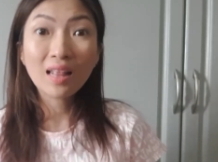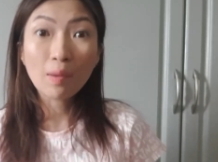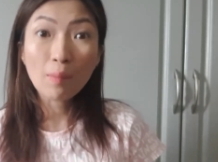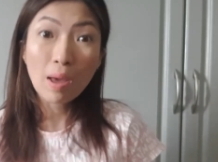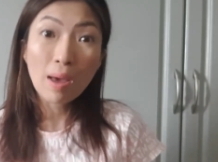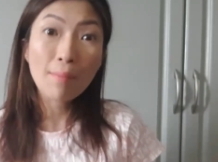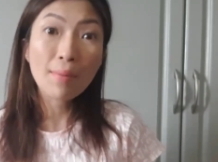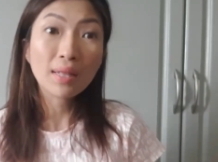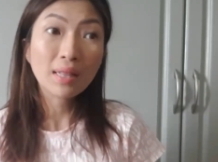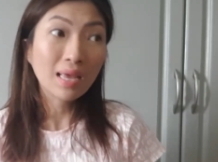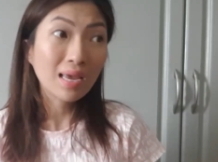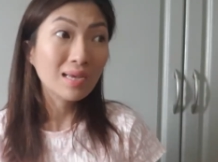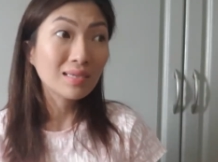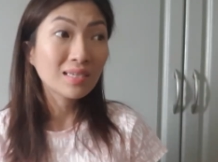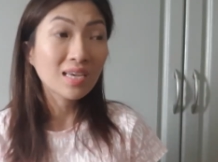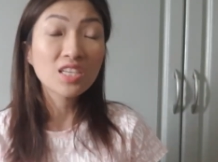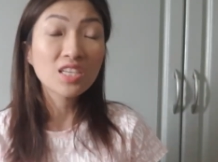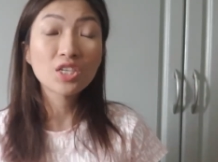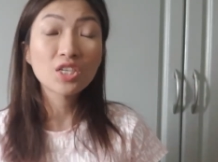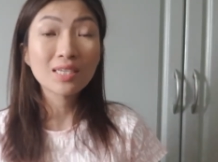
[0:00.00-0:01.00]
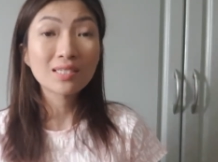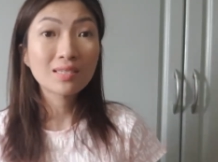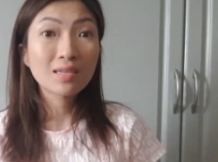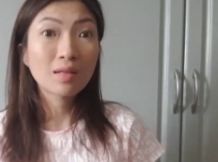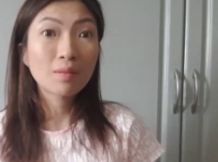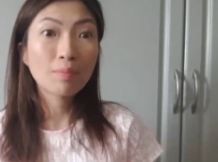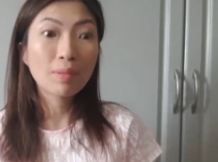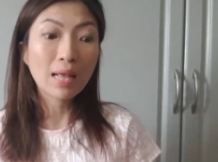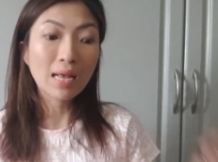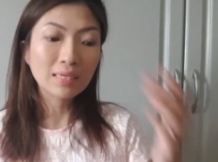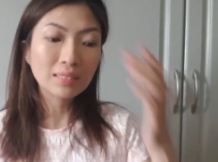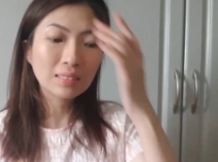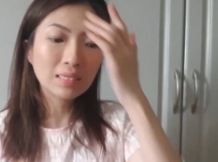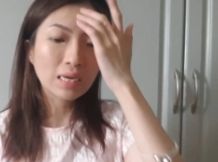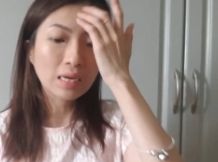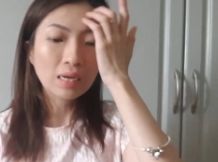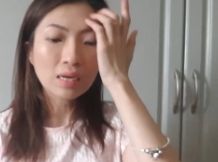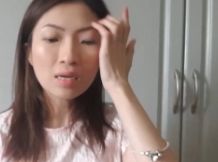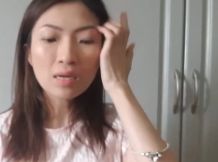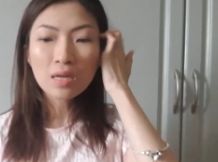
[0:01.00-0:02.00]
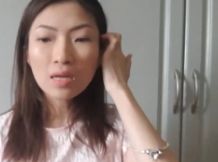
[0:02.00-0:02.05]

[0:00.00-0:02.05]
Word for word: namamatay sa ingested plastic.